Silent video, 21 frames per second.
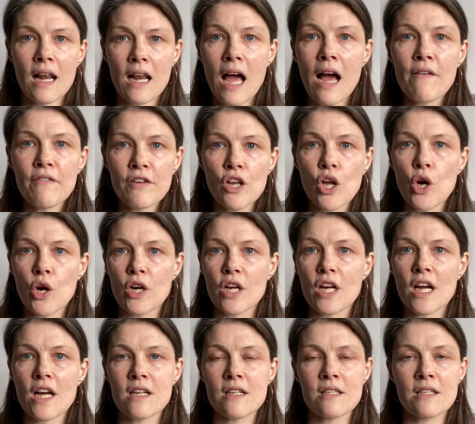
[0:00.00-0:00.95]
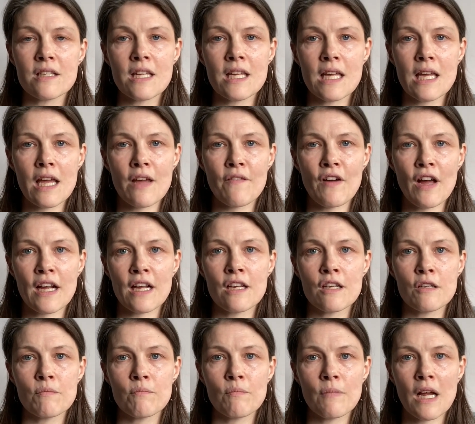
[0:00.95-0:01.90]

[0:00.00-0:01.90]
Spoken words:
have a look and see if I could,